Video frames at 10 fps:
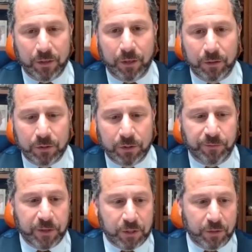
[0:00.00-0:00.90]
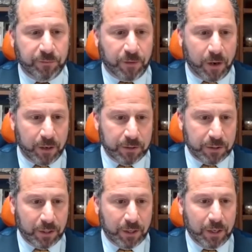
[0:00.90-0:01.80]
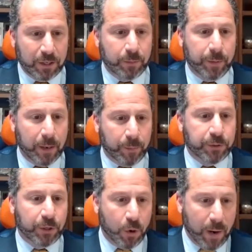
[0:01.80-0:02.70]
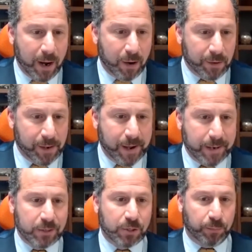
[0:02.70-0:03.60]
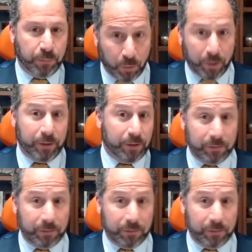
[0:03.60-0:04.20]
sufficient funds to be able to go out and support